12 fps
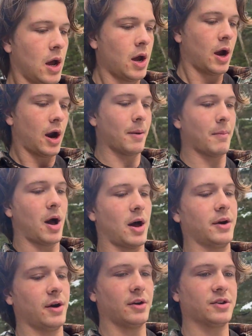our
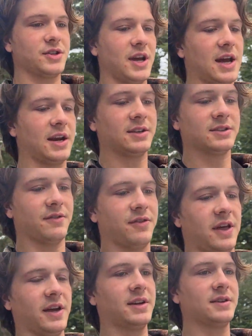modern understandings of
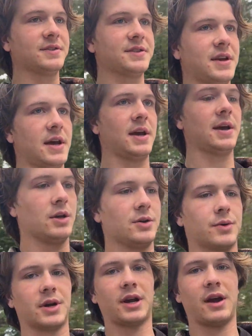things. And we're
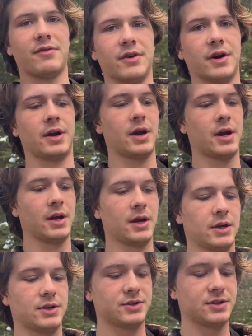going to cover
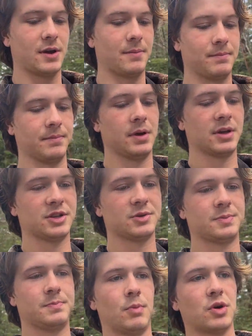some
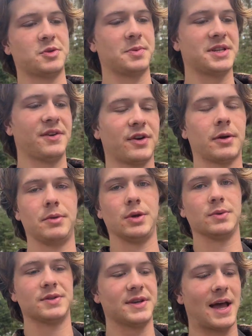more specific immune
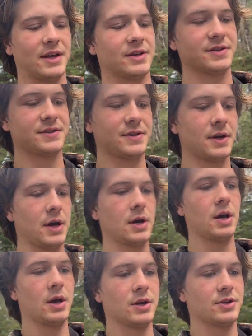cells,
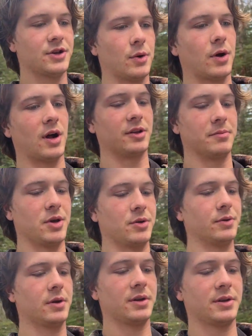so-called
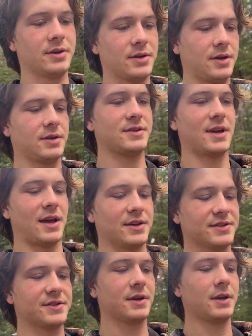immune cells.